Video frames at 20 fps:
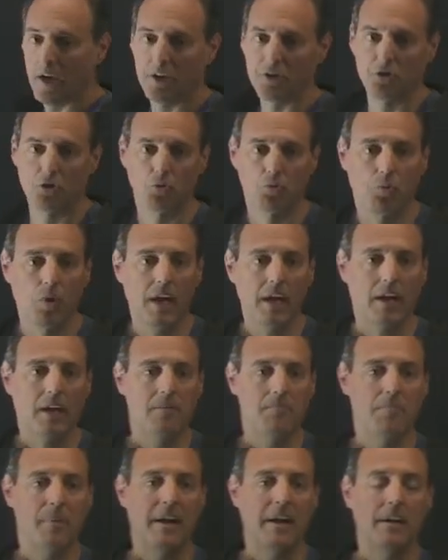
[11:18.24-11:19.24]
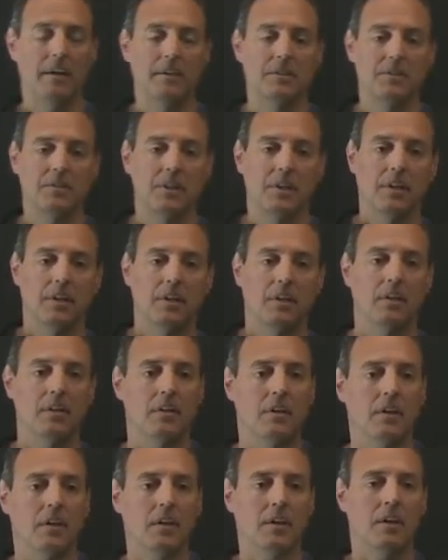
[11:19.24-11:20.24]
a direct comparison
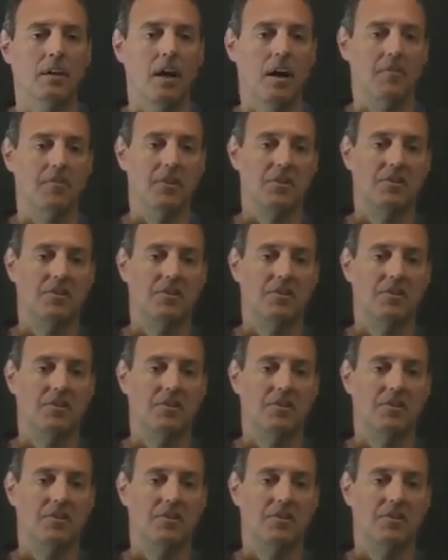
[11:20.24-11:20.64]
of the